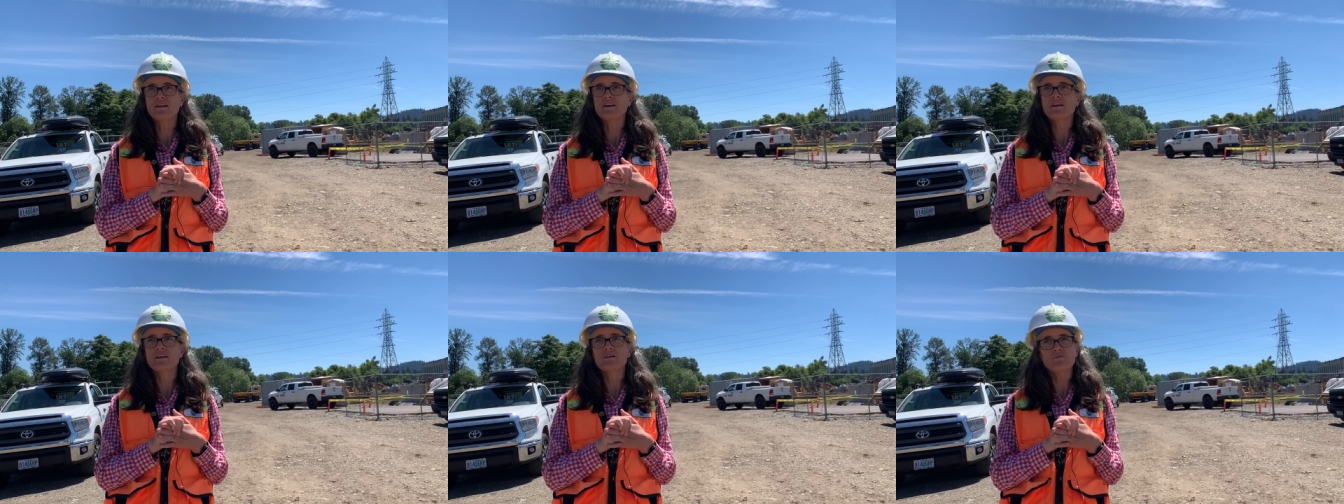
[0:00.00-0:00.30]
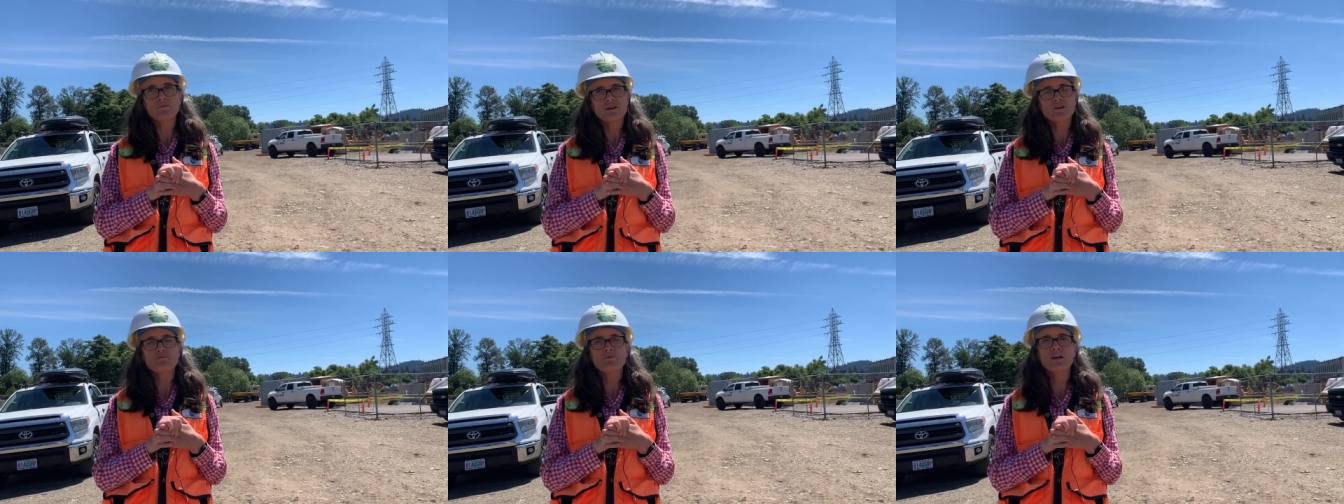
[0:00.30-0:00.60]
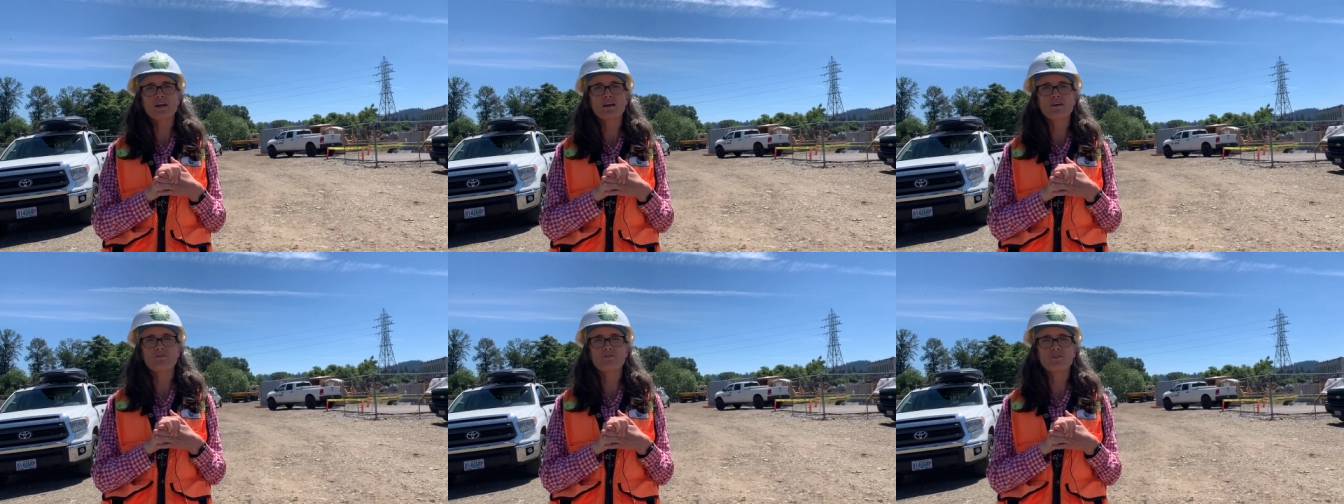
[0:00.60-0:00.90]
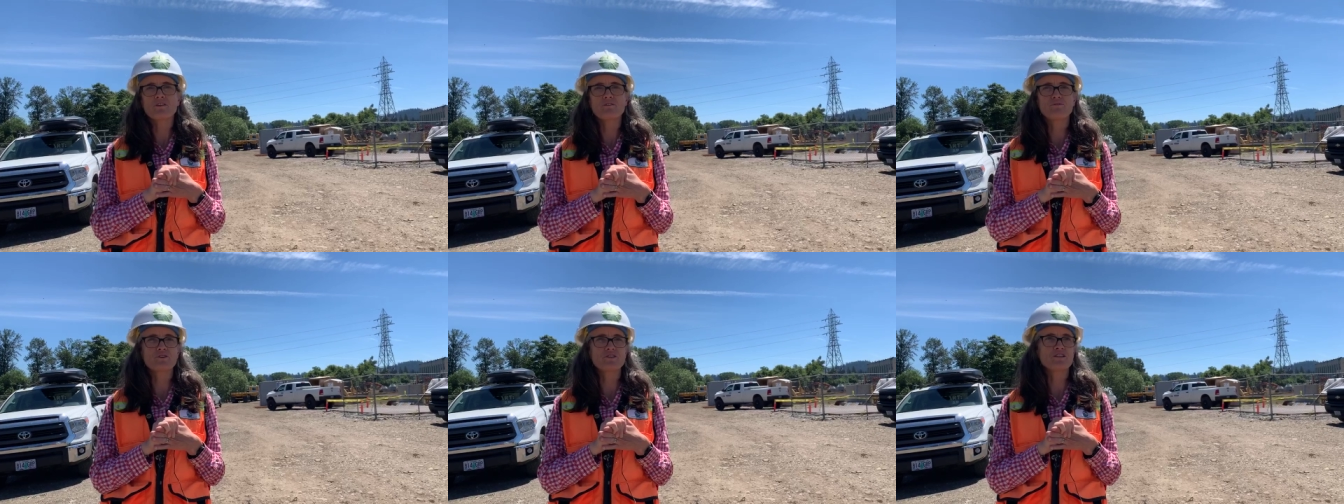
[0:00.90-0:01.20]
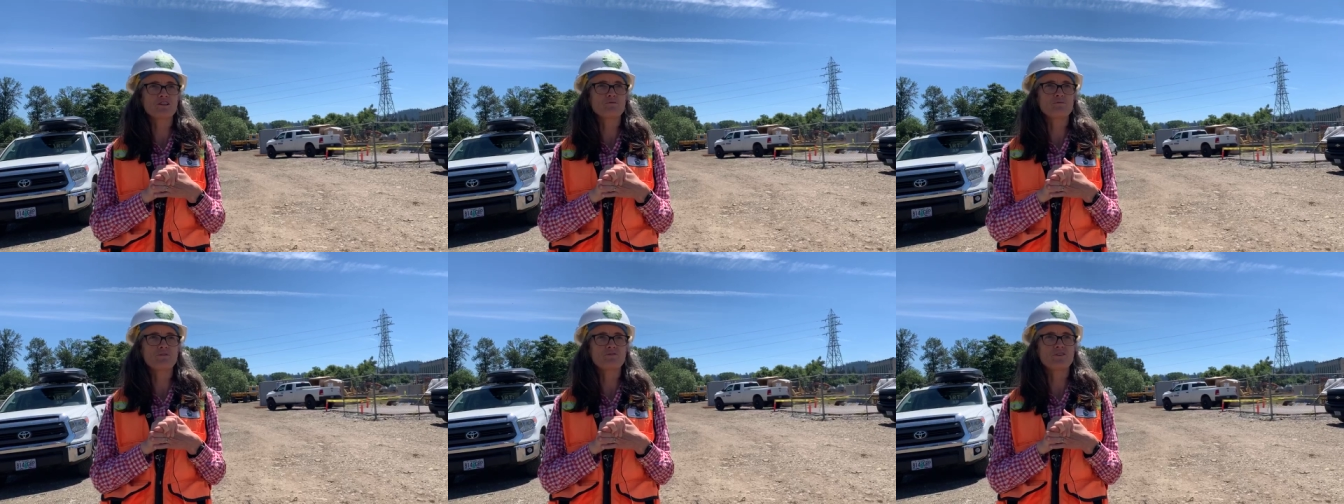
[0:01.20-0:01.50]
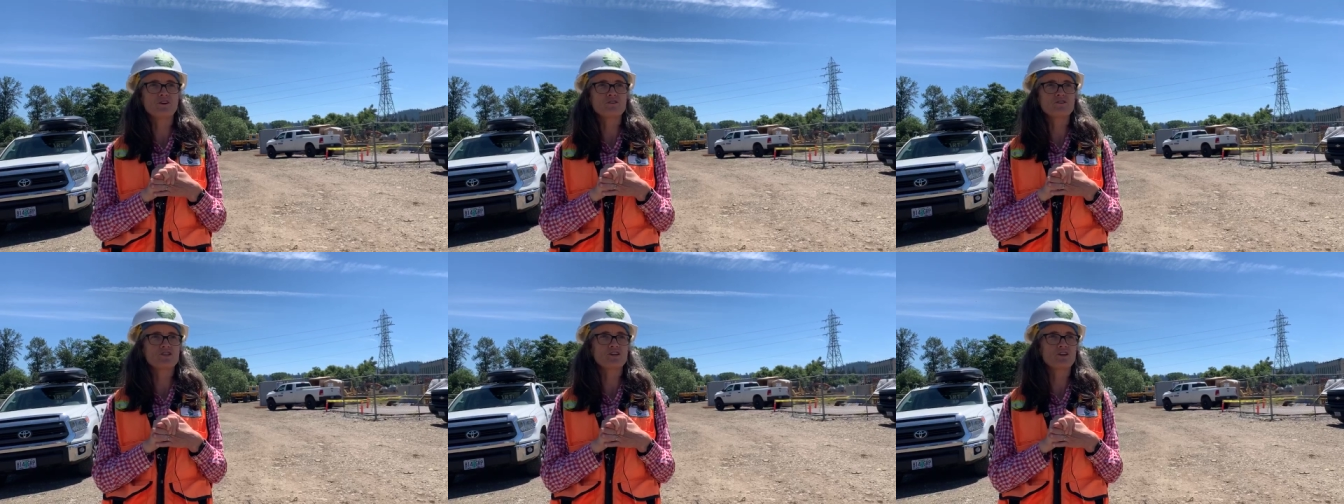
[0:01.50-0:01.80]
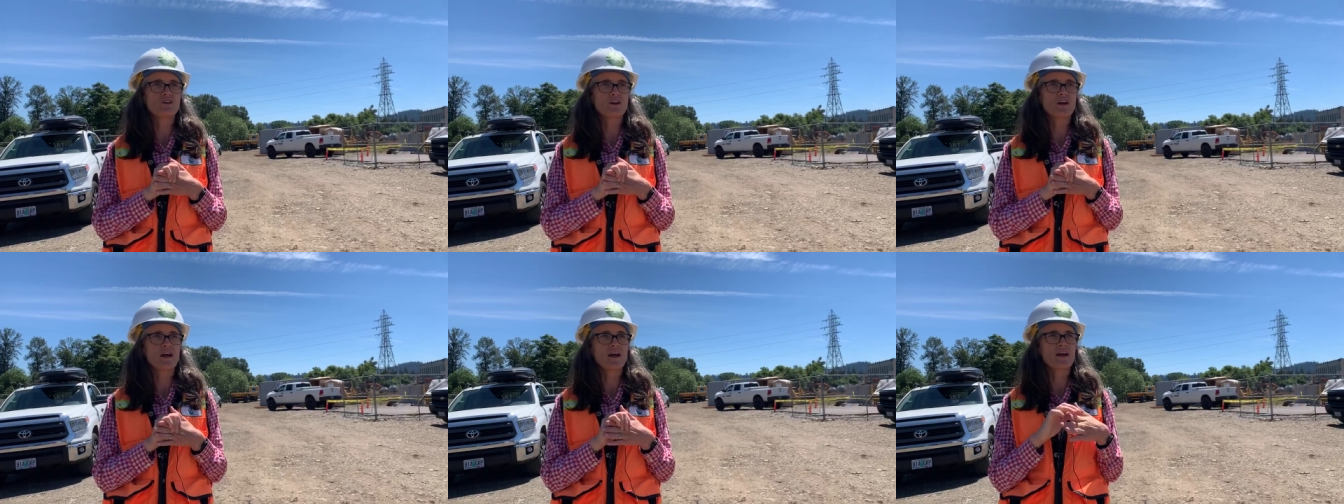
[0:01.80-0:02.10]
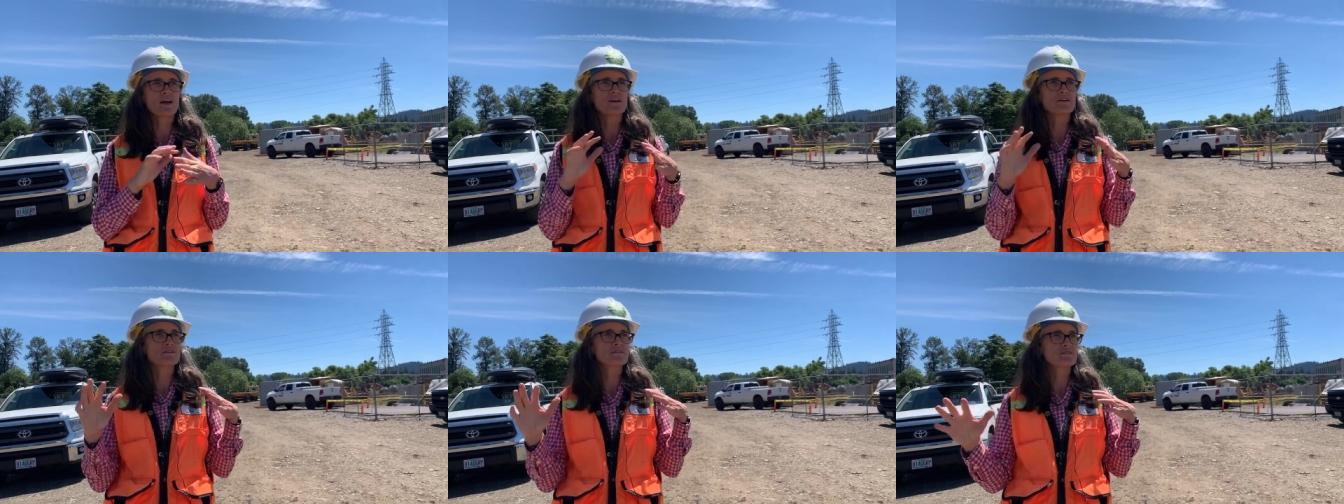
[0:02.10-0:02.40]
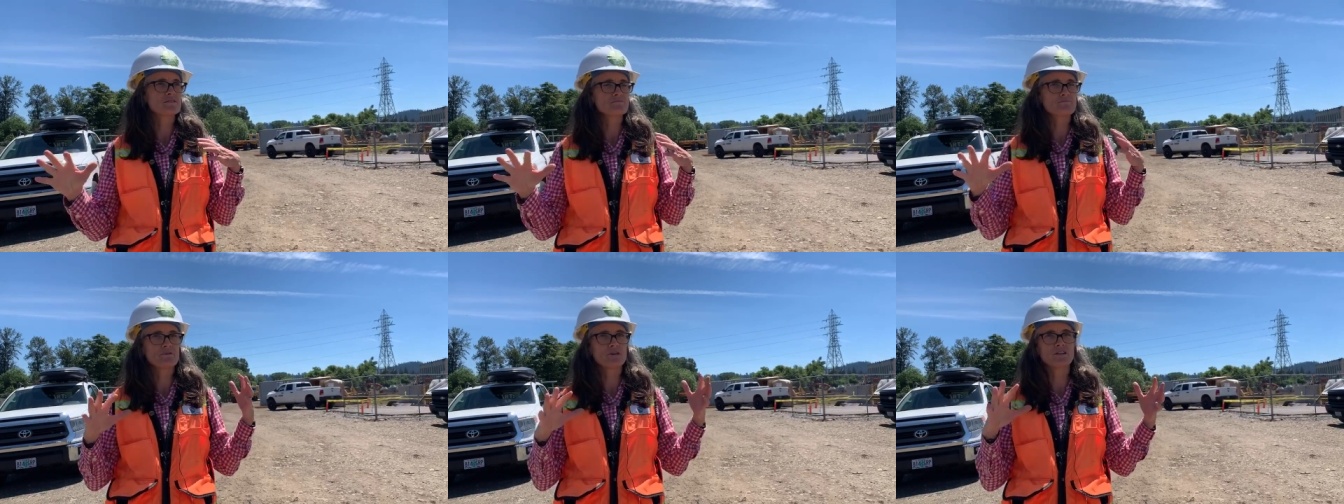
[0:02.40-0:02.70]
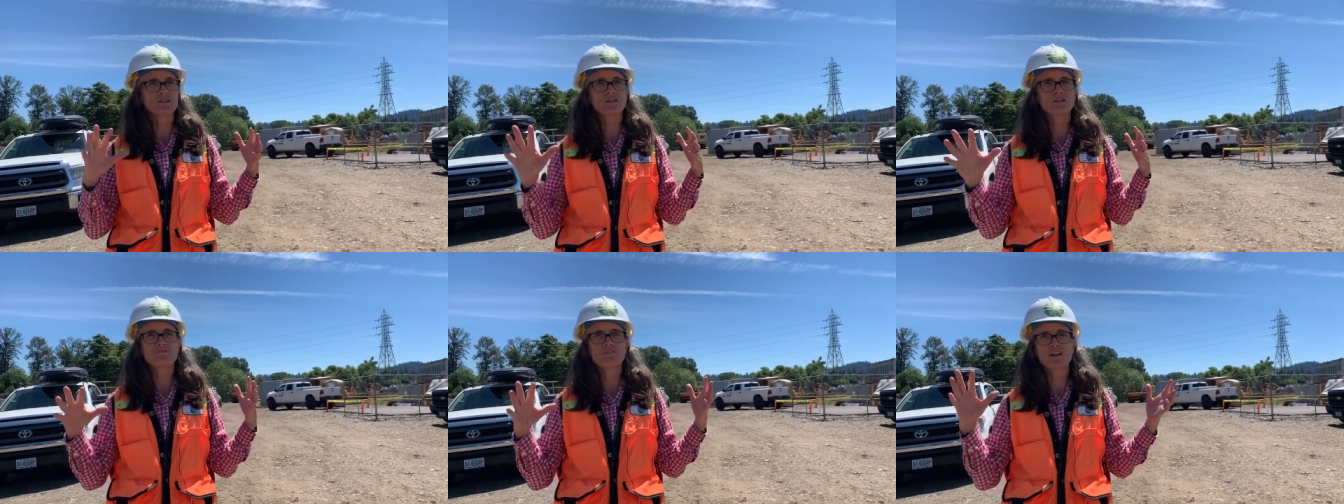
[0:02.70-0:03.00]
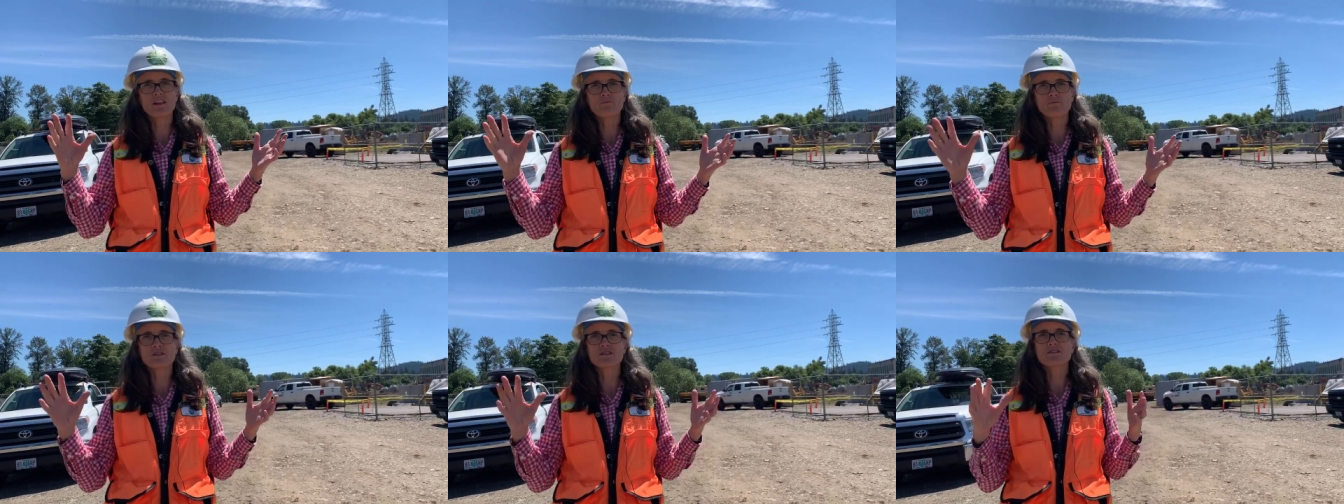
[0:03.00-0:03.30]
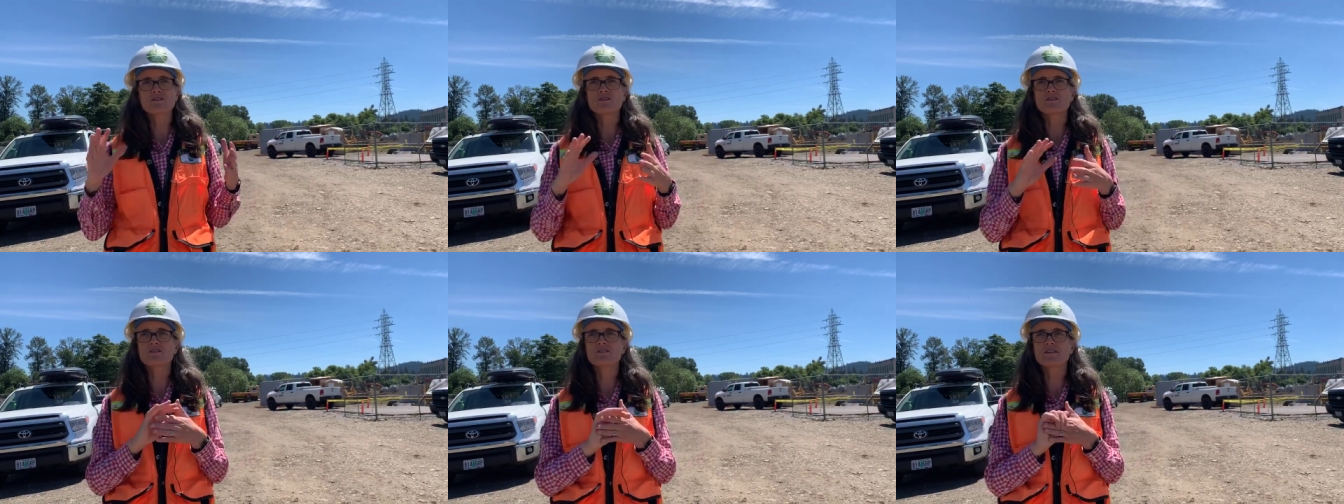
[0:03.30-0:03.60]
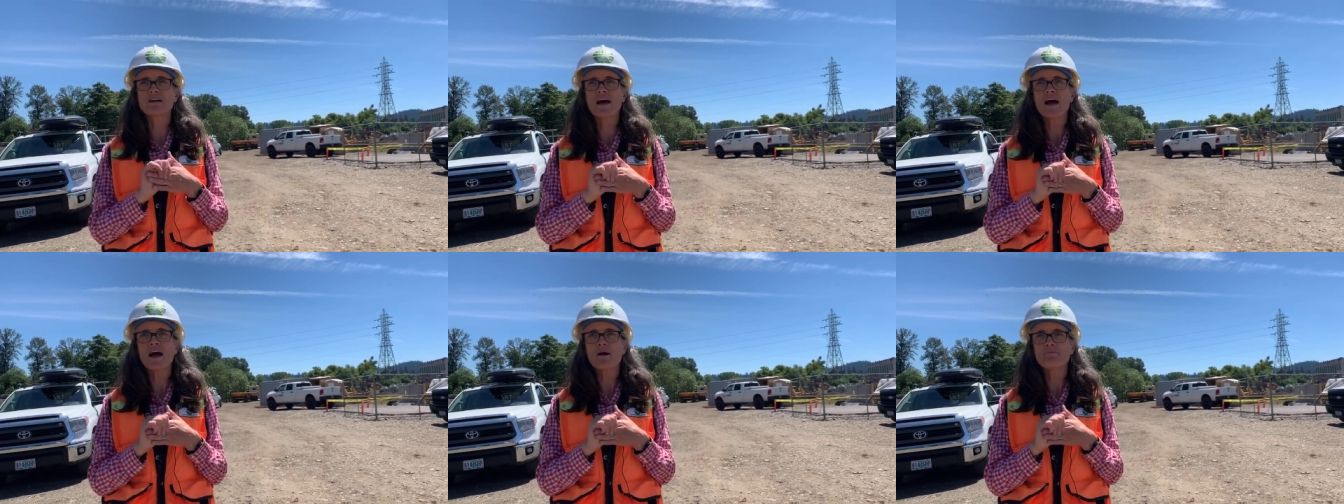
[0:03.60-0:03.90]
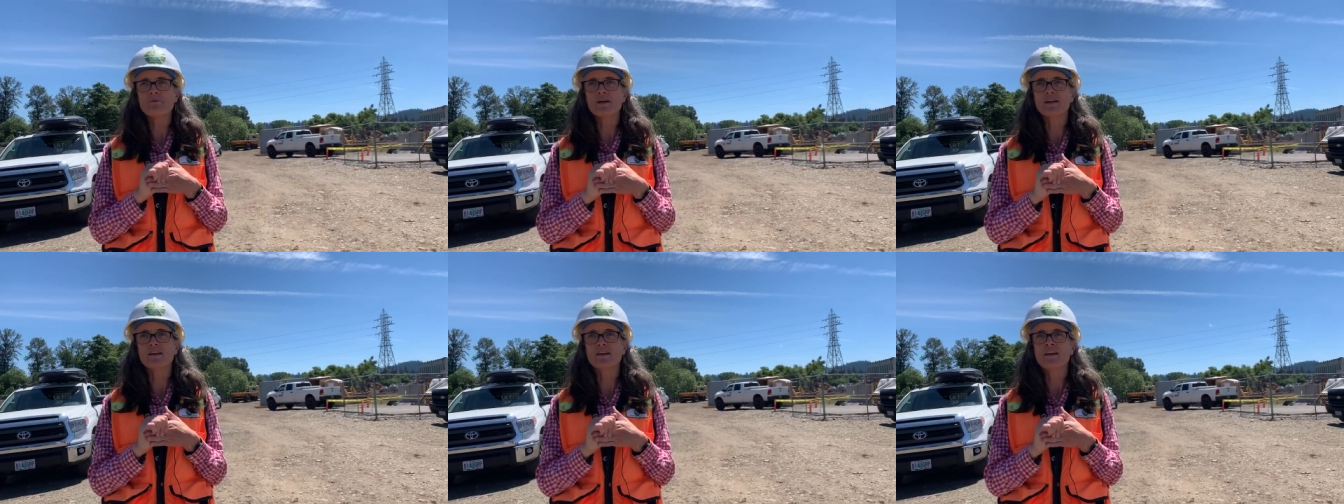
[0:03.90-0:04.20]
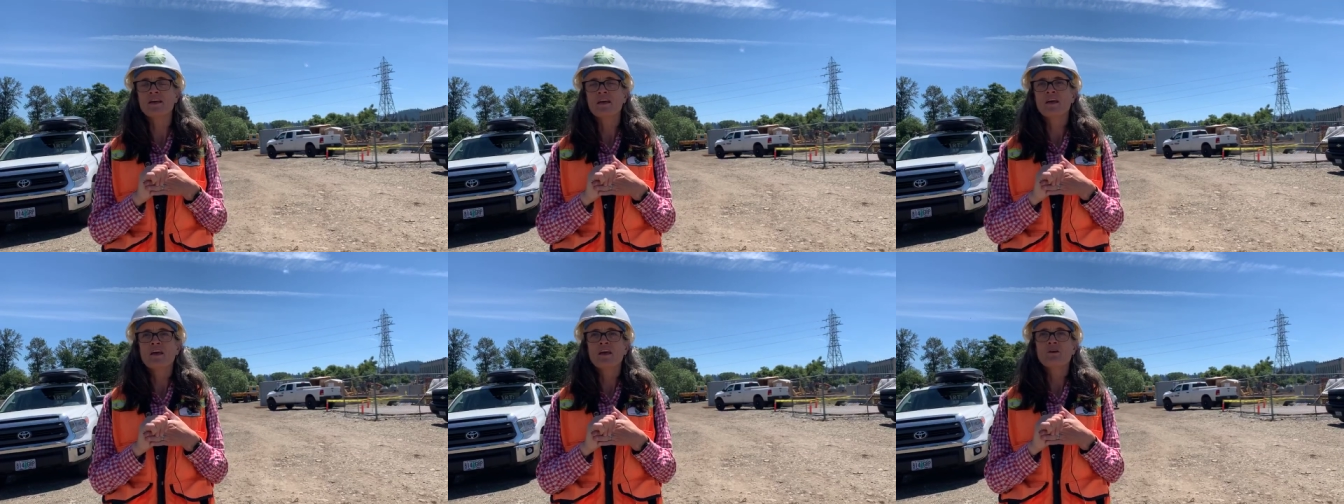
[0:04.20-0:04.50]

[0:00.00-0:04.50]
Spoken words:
and it will be for the foreseeable future as building development starts to happen.